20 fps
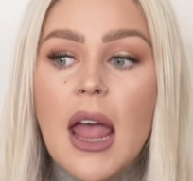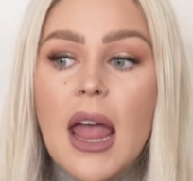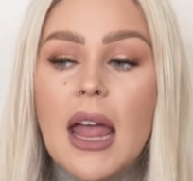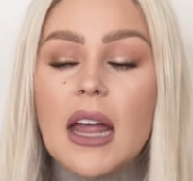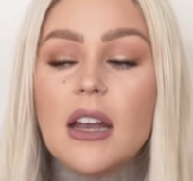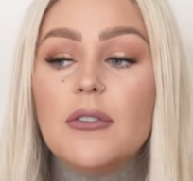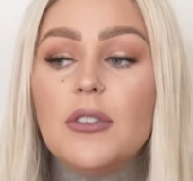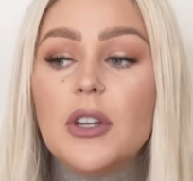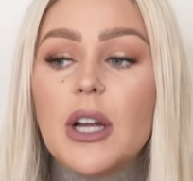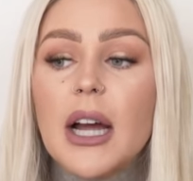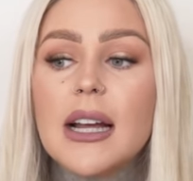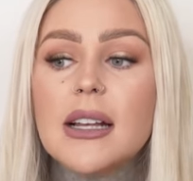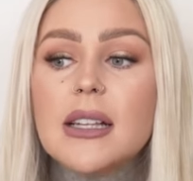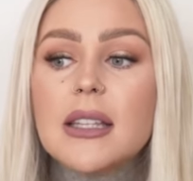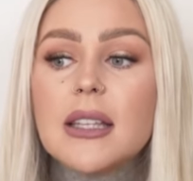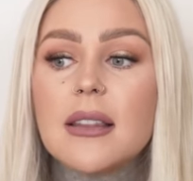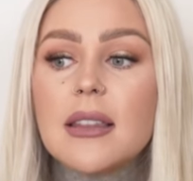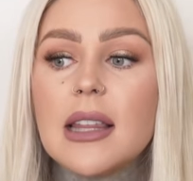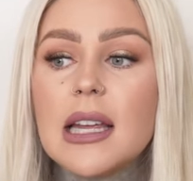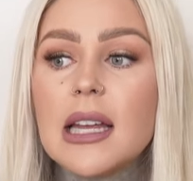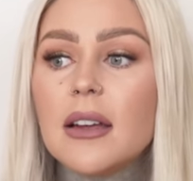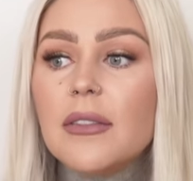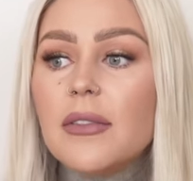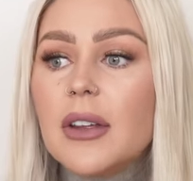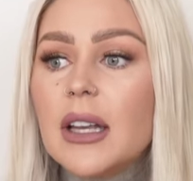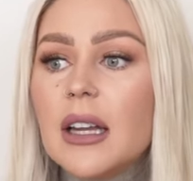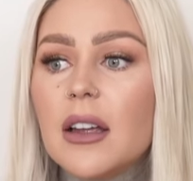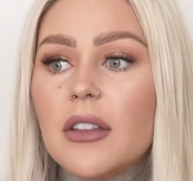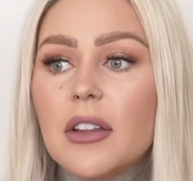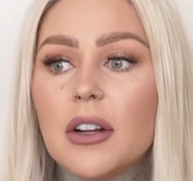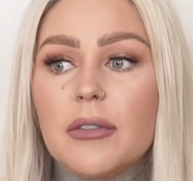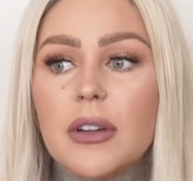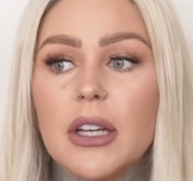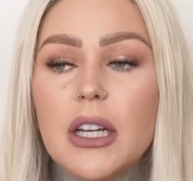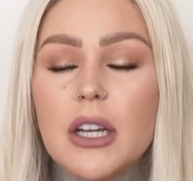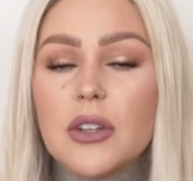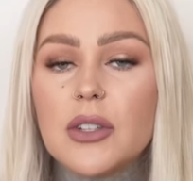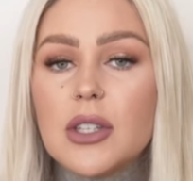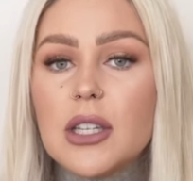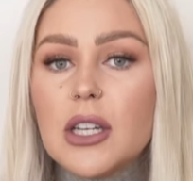and if you guys think of any other
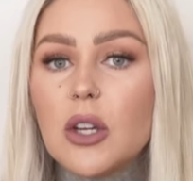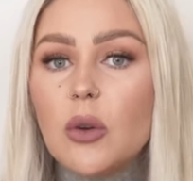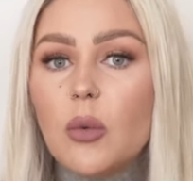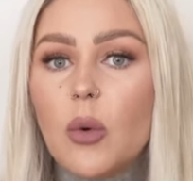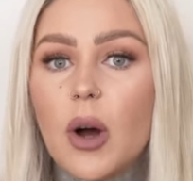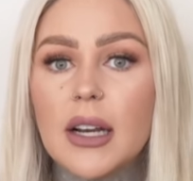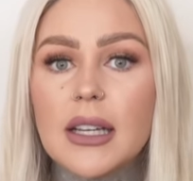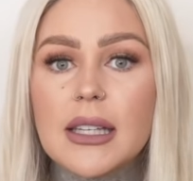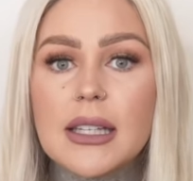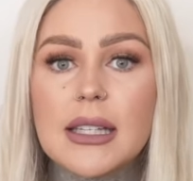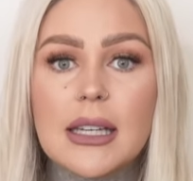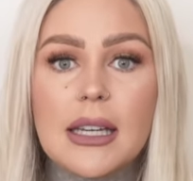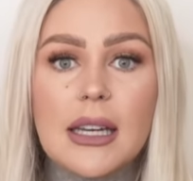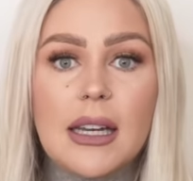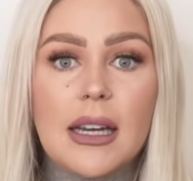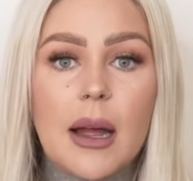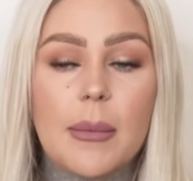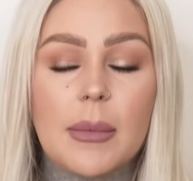videos that you want to see,